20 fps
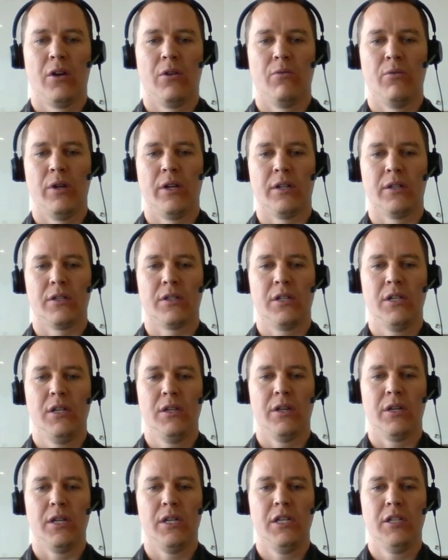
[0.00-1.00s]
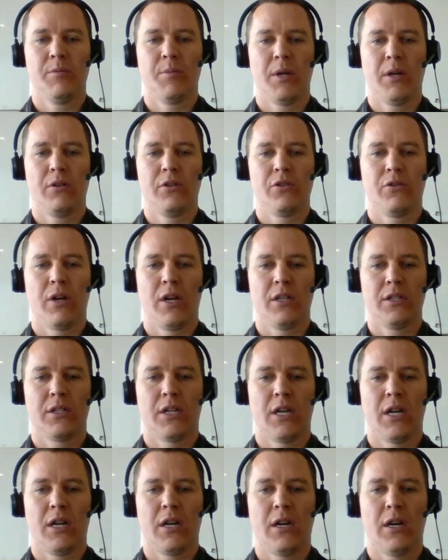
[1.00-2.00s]
we can see the eastbound
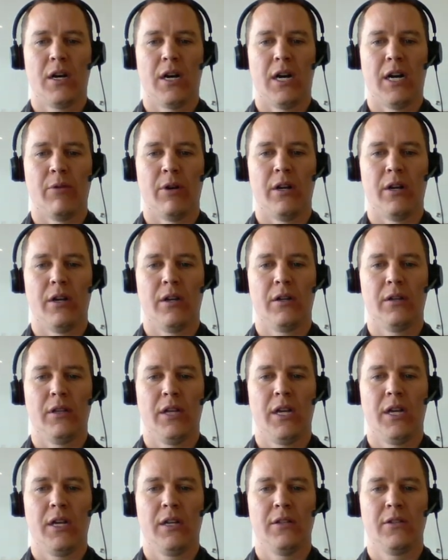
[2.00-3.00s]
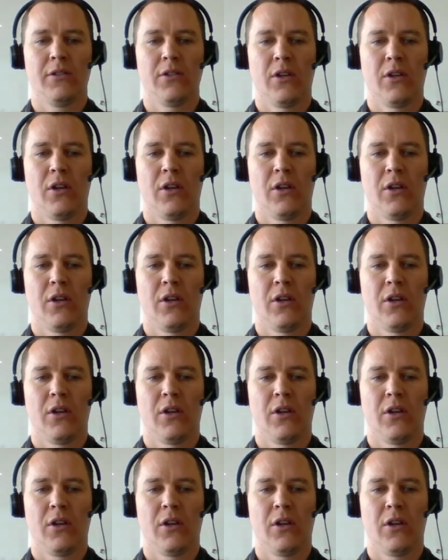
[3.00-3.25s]
Trans-Canada Highway lanes,